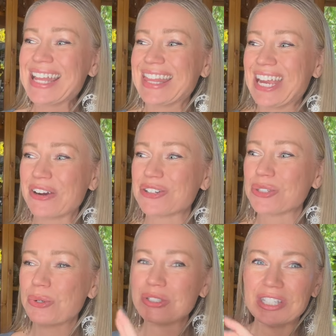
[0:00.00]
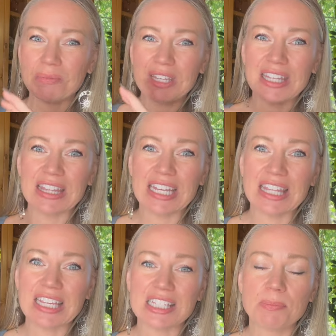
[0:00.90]
they are sold something that they
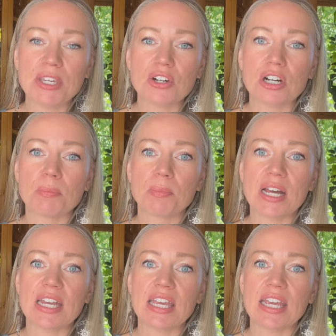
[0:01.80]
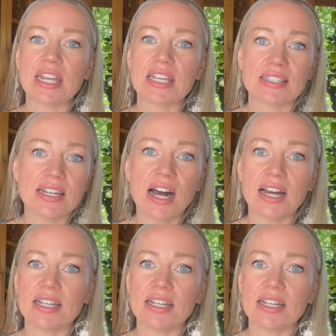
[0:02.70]
think is pure, but it is not.